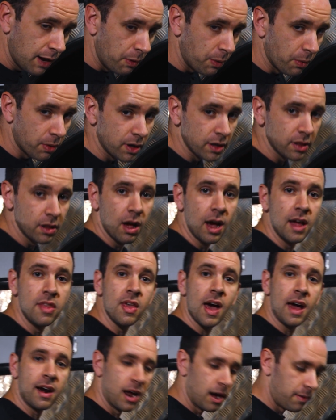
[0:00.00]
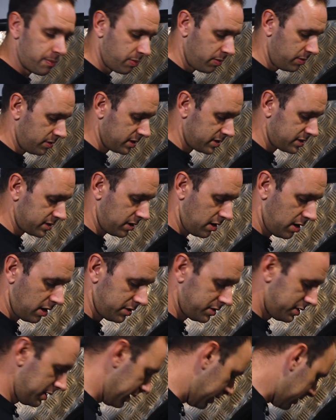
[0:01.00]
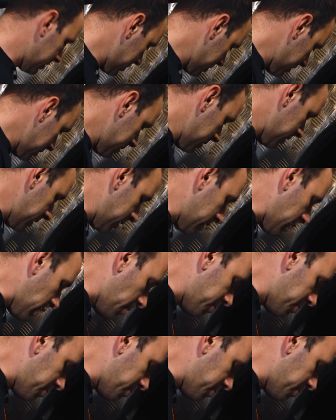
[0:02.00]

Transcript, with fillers: We want to line that up with the slot in